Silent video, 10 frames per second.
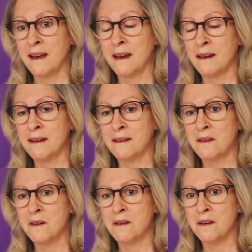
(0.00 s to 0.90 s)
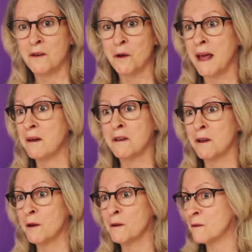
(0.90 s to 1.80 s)
and not having a
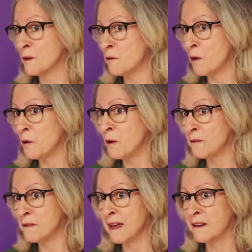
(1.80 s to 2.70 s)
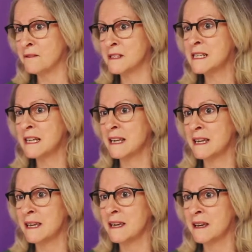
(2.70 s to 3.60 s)
lot of control over that physically,